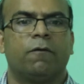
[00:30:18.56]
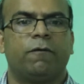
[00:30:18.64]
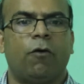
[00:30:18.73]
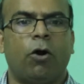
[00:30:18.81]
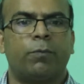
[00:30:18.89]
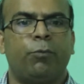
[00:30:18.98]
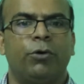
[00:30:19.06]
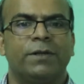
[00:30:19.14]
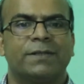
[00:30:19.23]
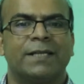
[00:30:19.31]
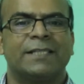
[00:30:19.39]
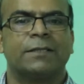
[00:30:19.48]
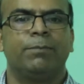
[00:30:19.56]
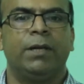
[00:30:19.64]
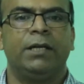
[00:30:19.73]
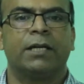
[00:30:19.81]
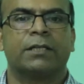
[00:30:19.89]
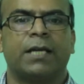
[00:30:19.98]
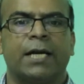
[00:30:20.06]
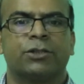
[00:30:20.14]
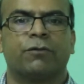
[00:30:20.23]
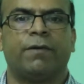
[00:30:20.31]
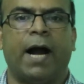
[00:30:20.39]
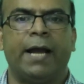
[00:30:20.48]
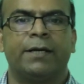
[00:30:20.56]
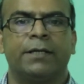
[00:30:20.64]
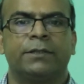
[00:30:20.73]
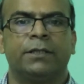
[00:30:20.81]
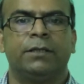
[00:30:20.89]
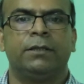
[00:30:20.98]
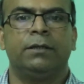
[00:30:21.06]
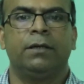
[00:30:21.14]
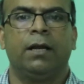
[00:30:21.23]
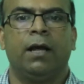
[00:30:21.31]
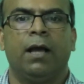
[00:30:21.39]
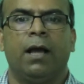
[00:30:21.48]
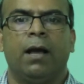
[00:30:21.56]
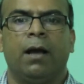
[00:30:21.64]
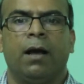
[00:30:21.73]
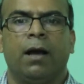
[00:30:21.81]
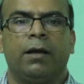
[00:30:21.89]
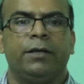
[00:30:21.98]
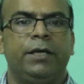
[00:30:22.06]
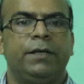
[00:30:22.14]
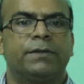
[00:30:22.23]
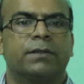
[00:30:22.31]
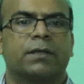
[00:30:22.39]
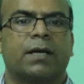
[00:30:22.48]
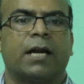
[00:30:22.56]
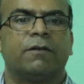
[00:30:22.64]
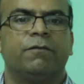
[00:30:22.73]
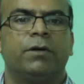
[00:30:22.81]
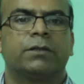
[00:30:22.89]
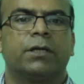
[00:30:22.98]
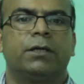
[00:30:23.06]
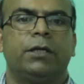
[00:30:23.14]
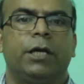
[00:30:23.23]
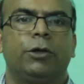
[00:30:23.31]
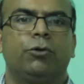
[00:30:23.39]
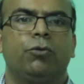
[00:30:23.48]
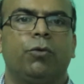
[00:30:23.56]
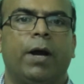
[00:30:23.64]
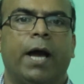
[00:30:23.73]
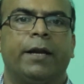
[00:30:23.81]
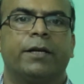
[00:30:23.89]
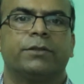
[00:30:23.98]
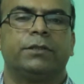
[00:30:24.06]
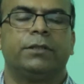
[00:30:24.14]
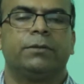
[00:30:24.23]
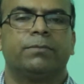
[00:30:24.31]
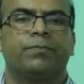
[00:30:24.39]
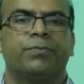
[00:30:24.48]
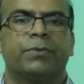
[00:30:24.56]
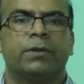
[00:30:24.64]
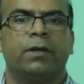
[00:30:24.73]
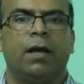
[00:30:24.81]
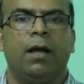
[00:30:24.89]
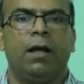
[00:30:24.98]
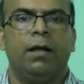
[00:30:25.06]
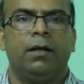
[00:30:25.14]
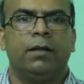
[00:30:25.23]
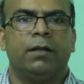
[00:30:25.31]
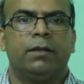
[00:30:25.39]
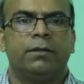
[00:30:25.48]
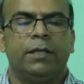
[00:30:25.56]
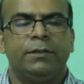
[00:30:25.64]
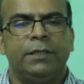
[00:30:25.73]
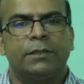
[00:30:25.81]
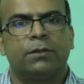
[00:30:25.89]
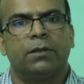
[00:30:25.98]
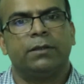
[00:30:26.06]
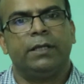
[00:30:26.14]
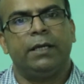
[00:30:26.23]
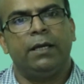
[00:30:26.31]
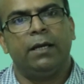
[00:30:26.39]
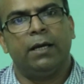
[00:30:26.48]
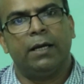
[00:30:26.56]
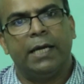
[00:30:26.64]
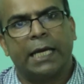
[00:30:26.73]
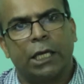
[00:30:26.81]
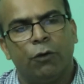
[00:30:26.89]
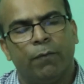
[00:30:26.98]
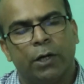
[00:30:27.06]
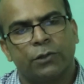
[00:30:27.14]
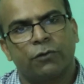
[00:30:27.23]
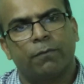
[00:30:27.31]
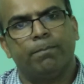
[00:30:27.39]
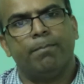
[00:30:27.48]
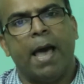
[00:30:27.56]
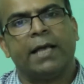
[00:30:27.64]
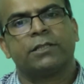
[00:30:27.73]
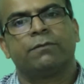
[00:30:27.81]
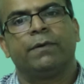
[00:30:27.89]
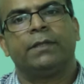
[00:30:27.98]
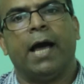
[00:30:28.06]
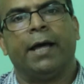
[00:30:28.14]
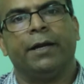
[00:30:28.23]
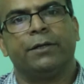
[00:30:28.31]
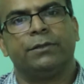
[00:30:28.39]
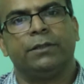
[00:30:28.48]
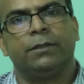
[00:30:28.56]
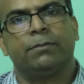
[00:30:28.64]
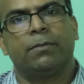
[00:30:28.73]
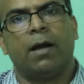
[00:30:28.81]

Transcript: 4.6 million tons of hydrogen is converted into energy. This is the equivalence of mass with energy.